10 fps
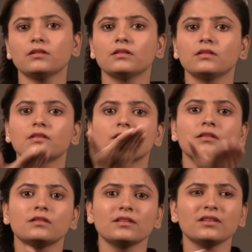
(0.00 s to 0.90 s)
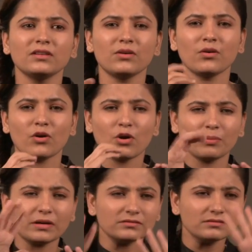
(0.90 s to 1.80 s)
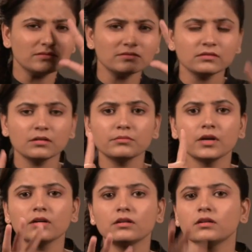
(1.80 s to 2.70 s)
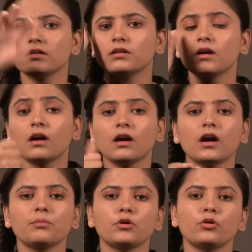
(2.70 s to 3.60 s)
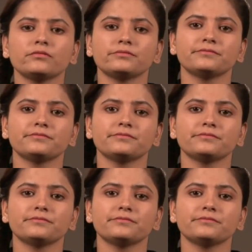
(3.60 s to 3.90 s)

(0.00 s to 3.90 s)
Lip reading: At the police station, the survivor had a terrible time trying to